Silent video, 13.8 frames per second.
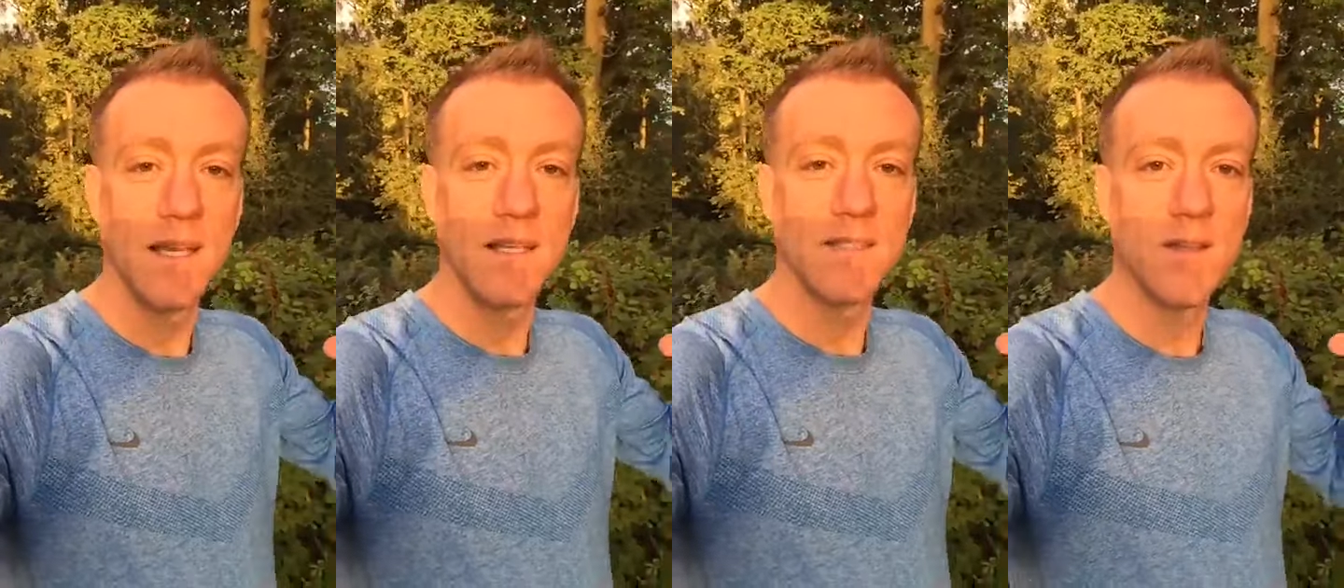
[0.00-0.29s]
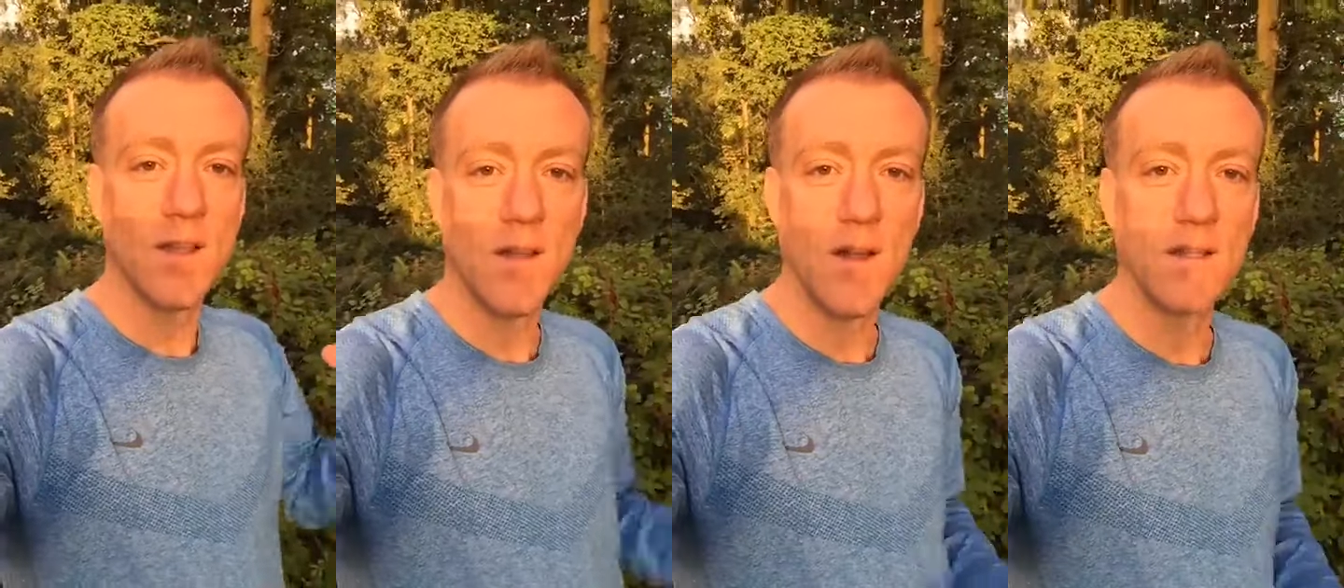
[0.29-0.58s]

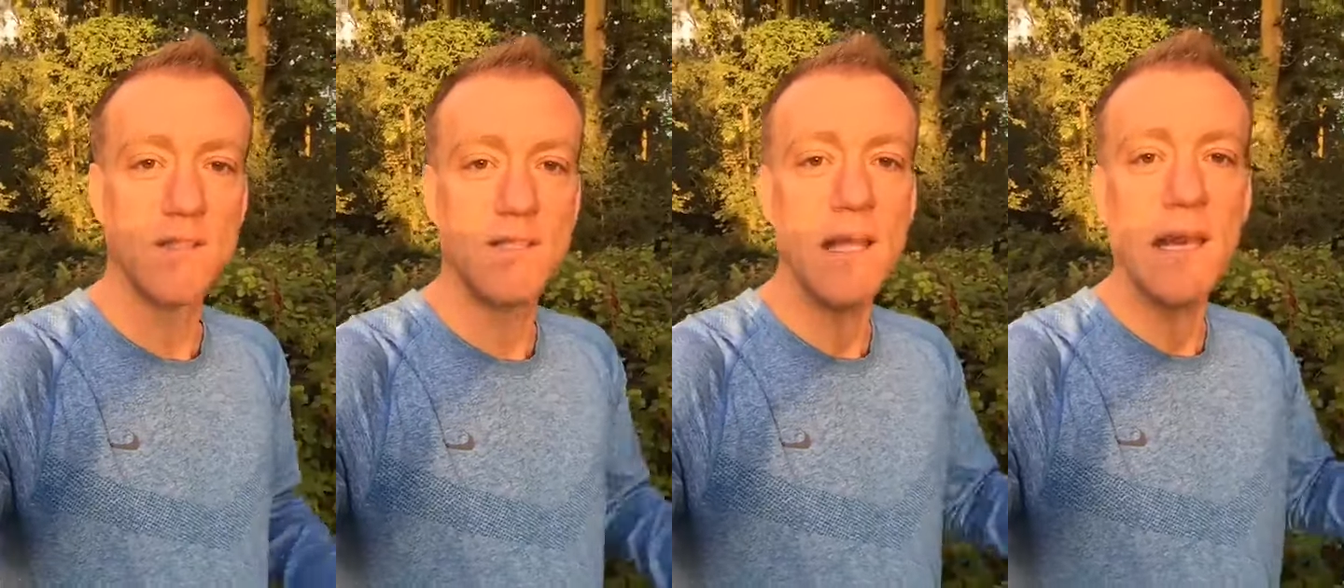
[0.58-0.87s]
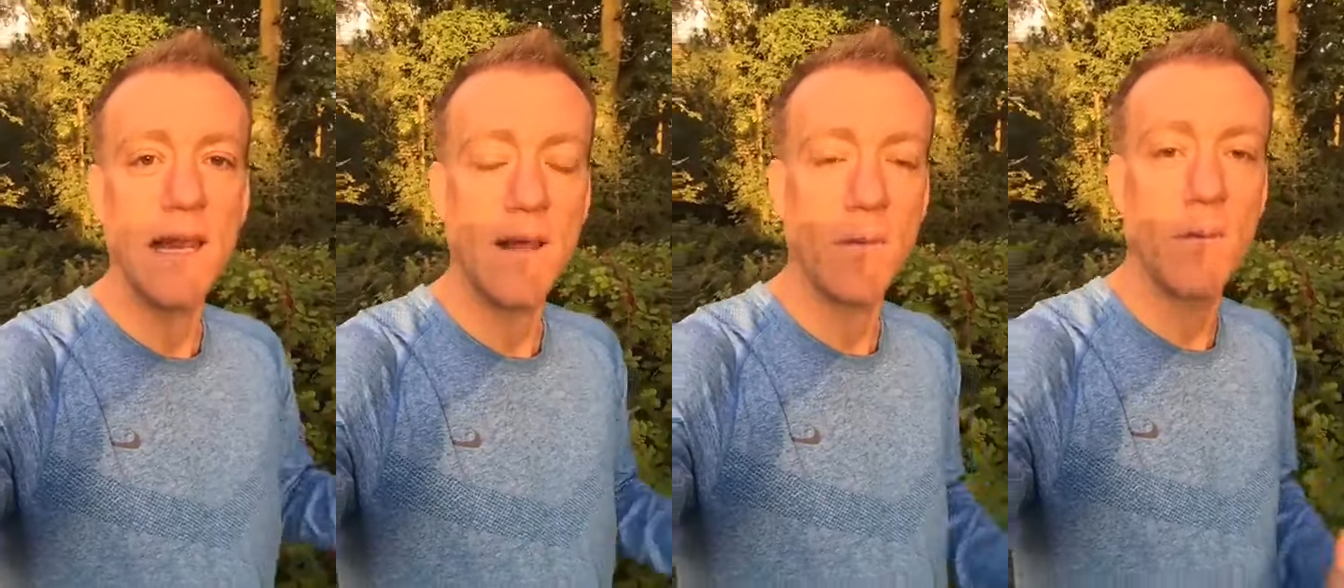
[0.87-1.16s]
psychology
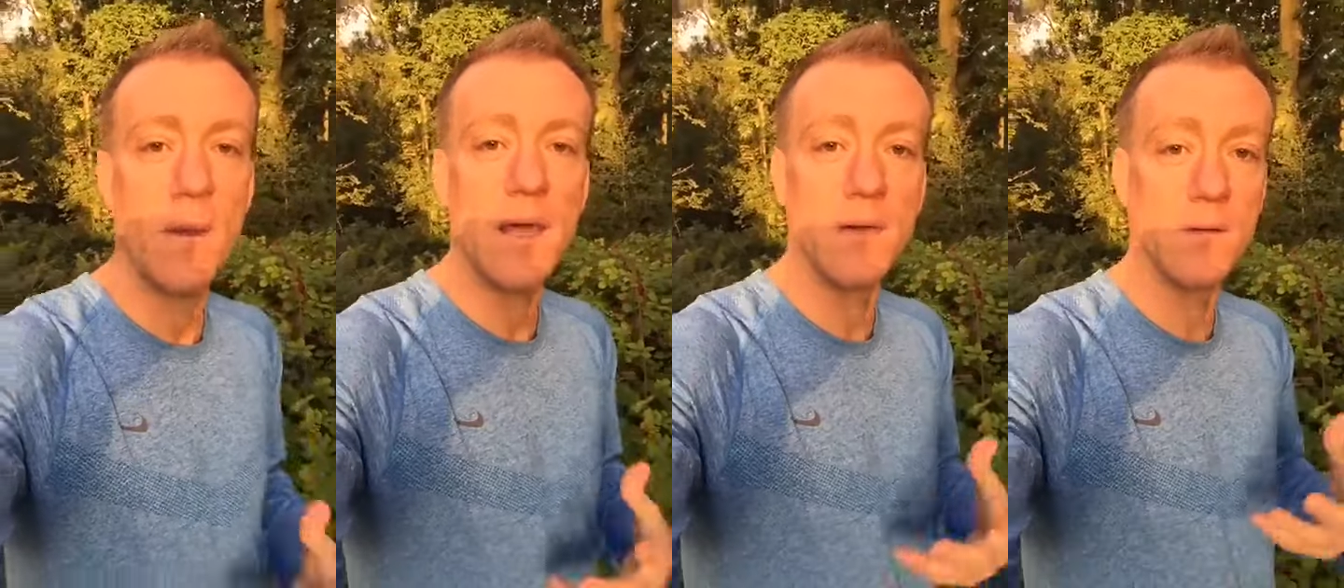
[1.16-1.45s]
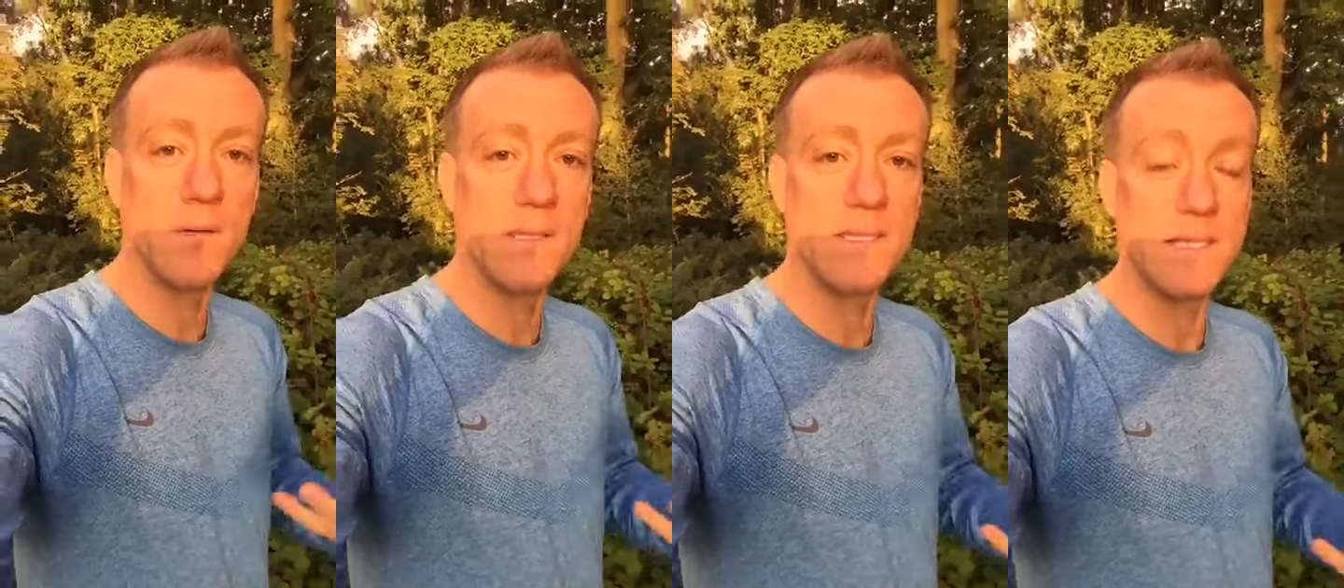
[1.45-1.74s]
and NLP and
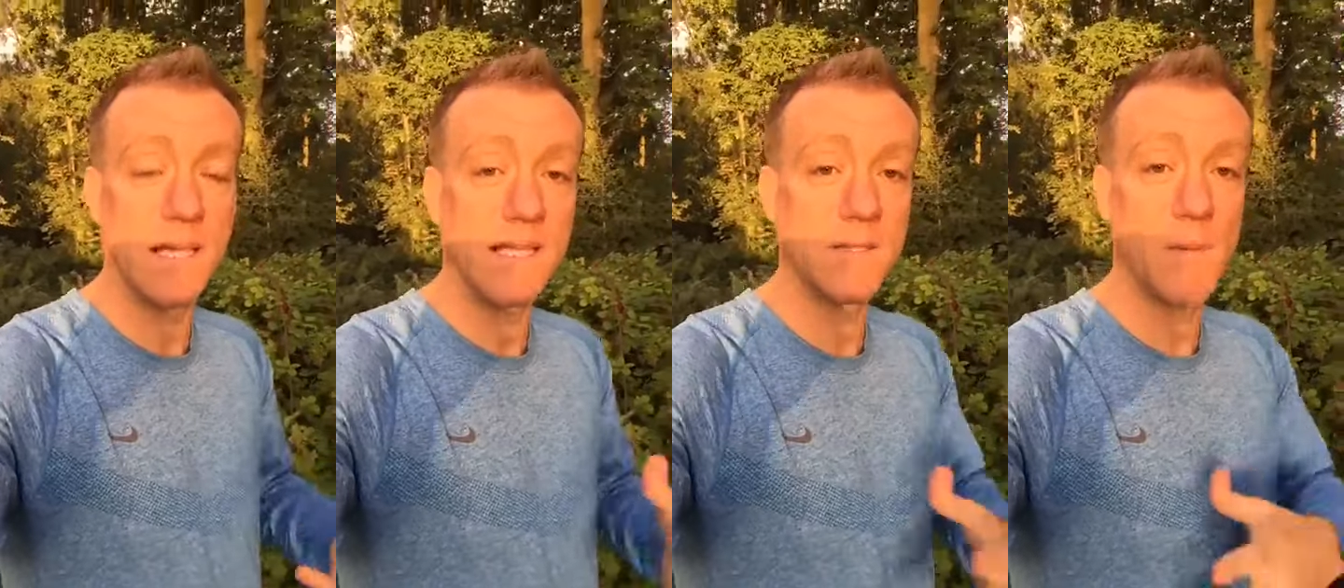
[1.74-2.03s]
all these things.